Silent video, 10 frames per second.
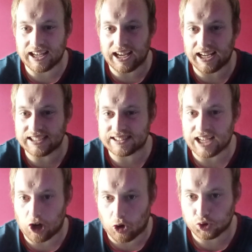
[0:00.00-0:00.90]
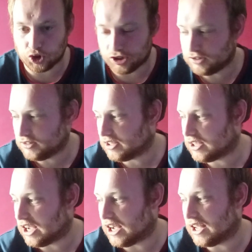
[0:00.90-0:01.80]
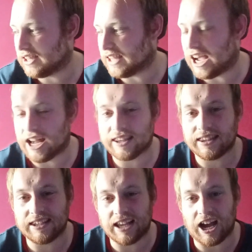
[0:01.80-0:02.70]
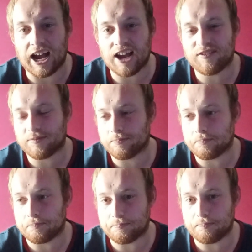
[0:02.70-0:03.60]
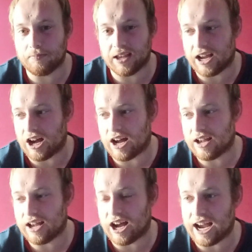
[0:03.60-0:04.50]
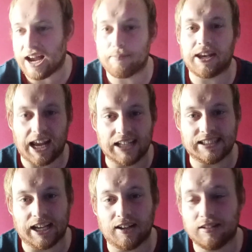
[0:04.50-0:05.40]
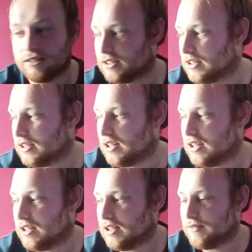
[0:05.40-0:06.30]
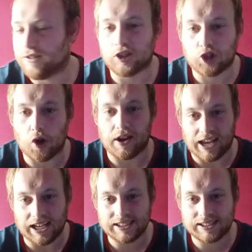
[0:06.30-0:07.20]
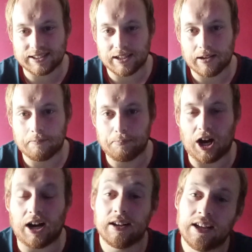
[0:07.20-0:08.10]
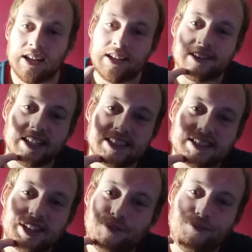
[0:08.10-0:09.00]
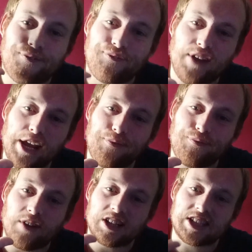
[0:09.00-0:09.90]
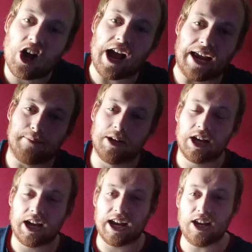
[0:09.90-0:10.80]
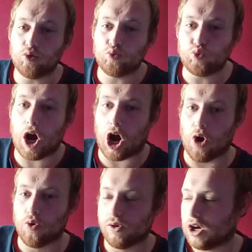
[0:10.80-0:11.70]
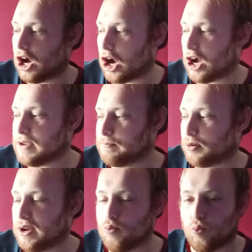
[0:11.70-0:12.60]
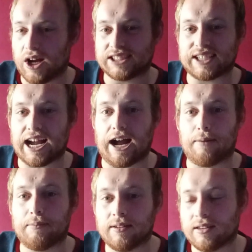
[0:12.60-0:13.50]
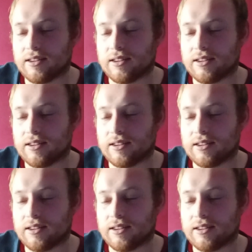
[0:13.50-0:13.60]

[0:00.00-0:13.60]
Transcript: it is that option that I have, I am an idiot for doing this, but this is the fifth time in a row I'm putting West Ham